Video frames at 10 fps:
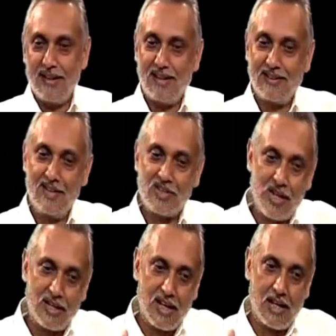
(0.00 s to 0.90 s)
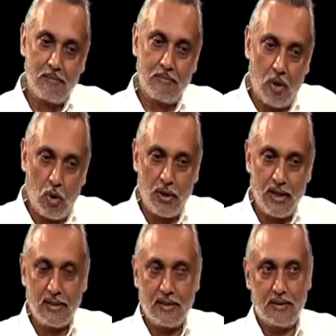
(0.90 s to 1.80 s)
And the state I am now
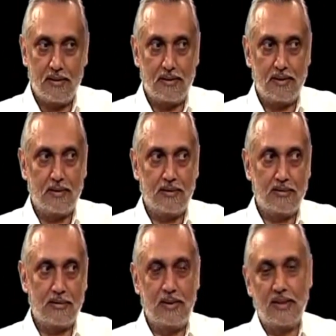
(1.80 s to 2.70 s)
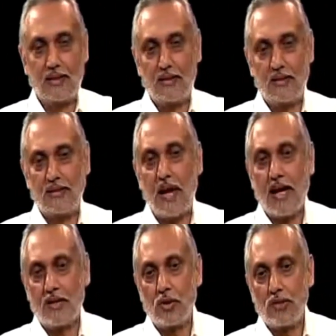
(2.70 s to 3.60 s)
in, the
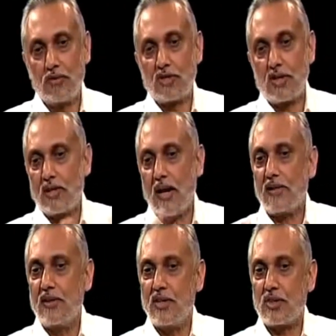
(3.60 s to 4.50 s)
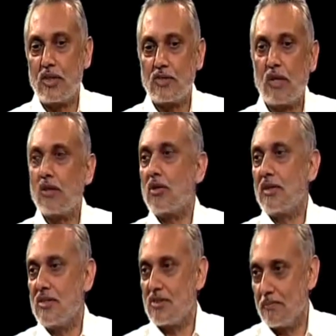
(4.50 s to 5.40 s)
entire universe, entire creation is one
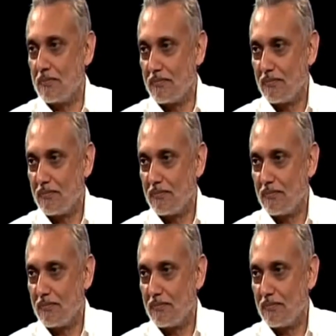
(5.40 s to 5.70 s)
organism.